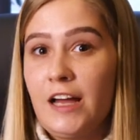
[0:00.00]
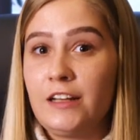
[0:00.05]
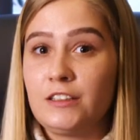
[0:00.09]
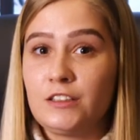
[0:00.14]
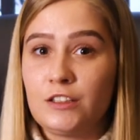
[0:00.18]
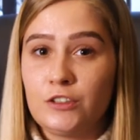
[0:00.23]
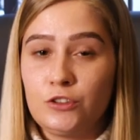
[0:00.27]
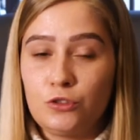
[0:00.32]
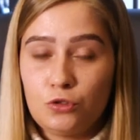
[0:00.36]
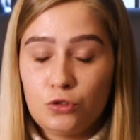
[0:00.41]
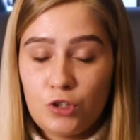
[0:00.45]
at
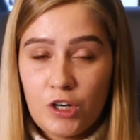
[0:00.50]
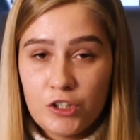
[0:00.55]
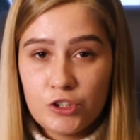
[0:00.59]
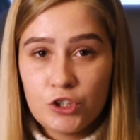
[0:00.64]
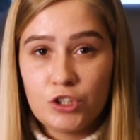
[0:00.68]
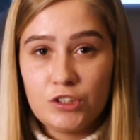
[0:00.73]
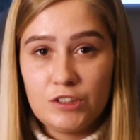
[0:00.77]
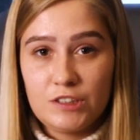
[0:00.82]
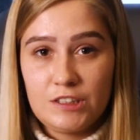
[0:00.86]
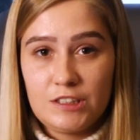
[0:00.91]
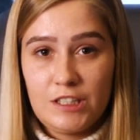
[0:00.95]

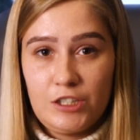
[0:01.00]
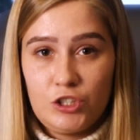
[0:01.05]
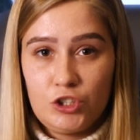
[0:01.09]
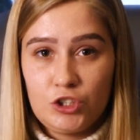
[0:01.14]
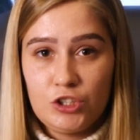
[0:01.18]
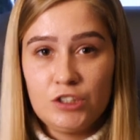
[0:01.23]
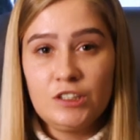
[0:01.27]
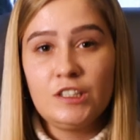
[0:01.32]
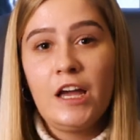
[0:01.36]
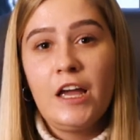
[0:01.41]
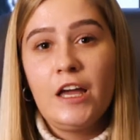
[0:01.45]
construction
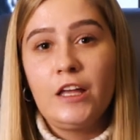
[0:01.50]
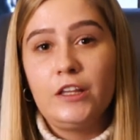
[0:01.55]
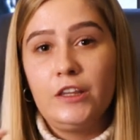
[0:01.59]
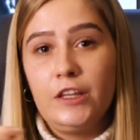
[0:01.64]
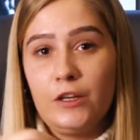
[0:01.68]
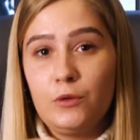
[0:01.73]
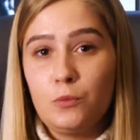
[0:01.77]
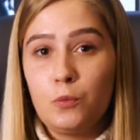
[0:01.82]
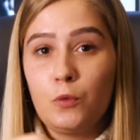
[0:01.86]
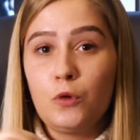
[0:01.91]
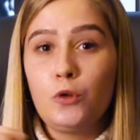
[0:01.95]
stages,
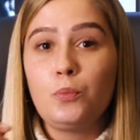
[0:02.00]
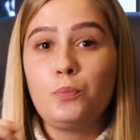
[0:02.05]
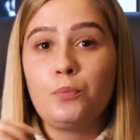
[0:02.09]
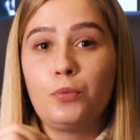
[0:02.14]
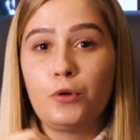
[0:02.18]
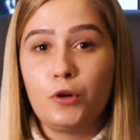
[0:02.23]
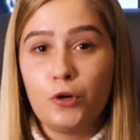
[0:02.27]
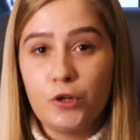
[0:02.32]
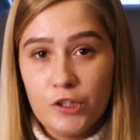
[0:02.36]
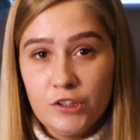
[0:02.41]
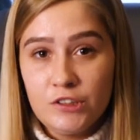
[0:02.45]
they will
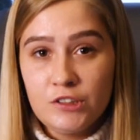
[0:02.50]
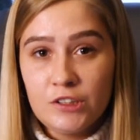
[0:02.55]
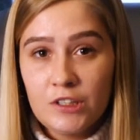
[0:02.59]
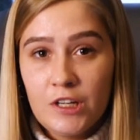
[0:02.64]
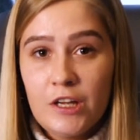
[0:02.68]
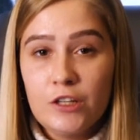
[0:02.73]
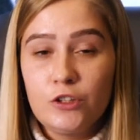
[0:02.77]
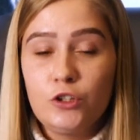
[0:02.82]
put